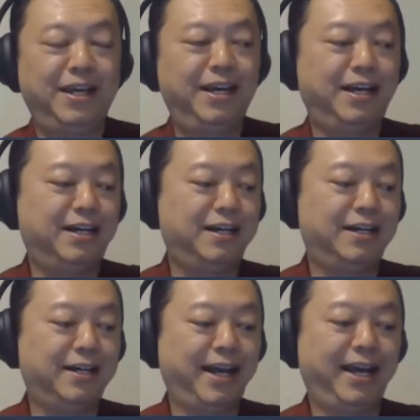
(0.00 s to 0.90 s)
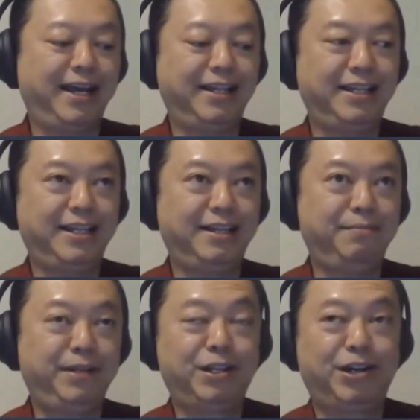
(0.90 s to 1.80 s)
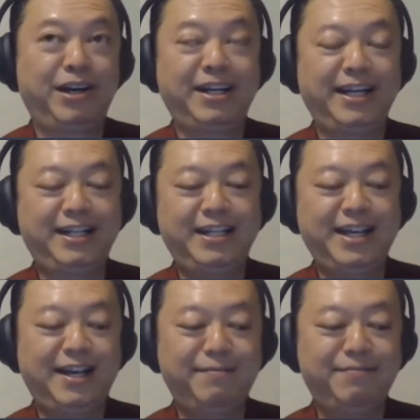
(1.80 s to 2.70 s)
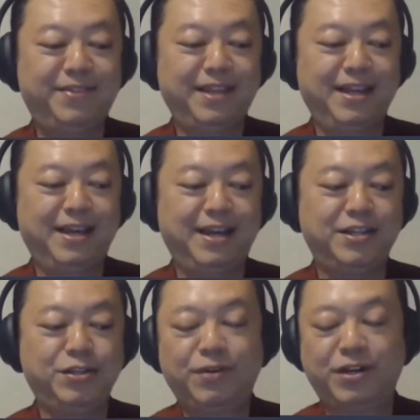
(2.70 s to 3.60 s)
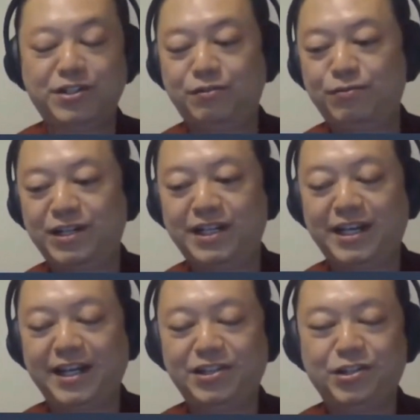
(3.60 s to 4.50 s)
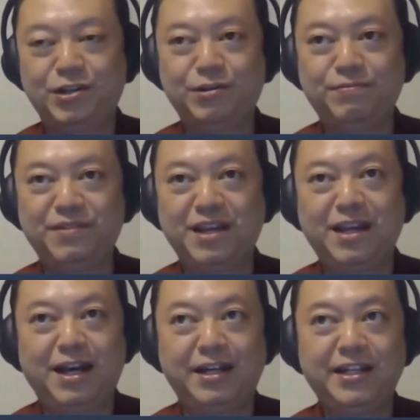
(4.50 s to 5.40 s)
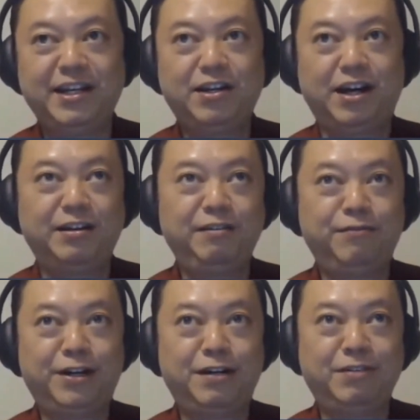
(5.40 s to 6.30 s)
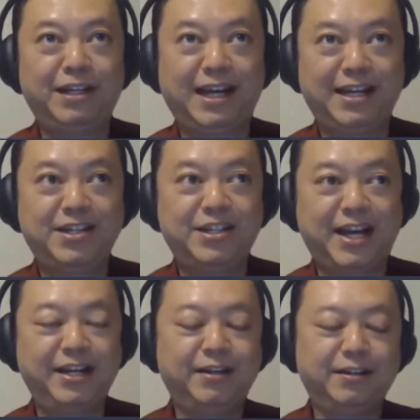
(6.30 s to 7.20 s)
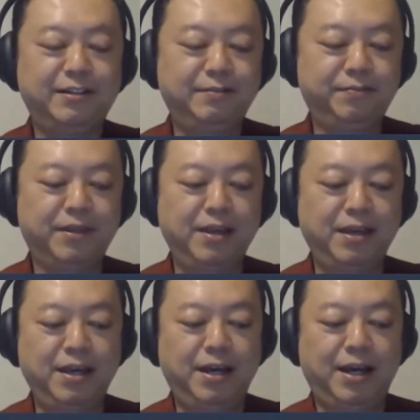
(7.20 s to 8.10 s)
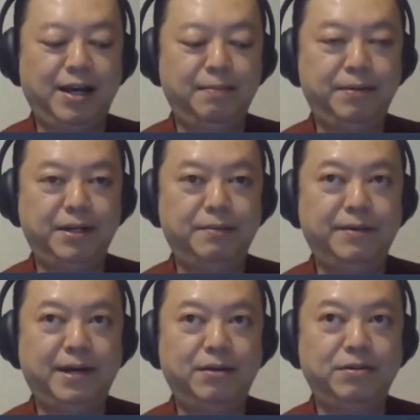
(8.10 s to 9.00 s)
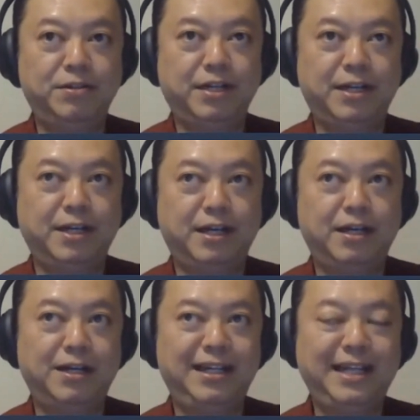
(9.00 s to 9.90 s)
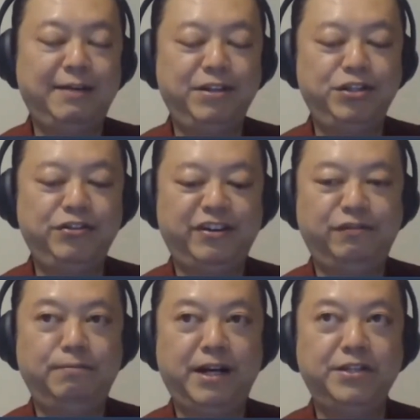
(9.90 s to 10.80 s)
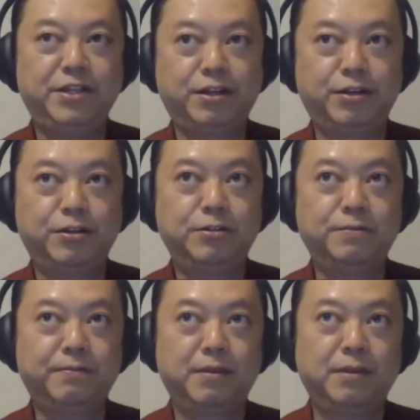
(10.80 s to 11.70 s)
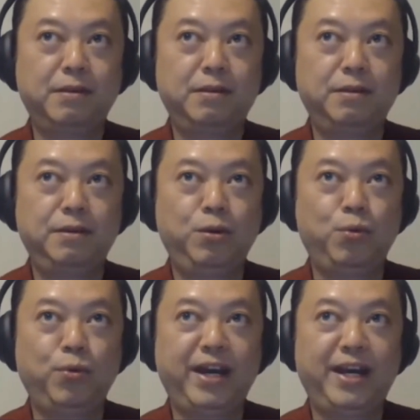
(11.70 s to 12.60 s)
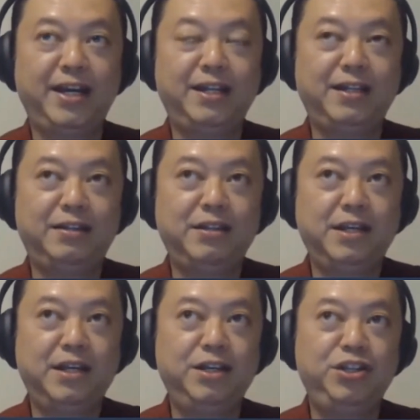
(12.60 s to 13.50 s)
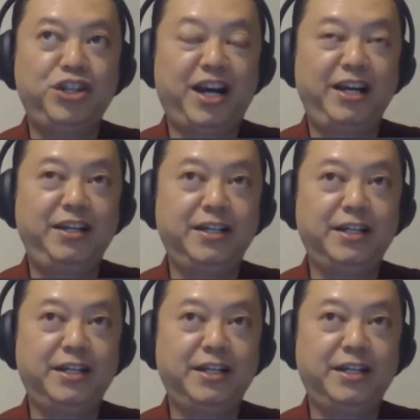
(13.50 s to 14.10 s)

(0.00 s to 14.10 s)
and the Bitcoin ATM just wasn't working. So I didn't got involved the last cycle. But about 11, 12 months ago, when China